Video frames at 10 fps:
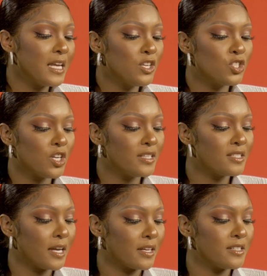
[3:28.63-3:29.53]
teacher in
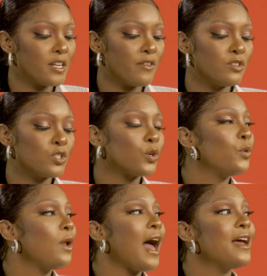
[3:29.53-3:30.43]
secondary
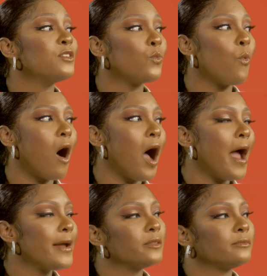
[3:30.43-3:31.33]
school and
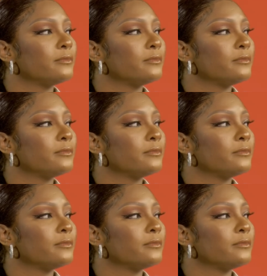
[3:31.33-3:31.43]
why?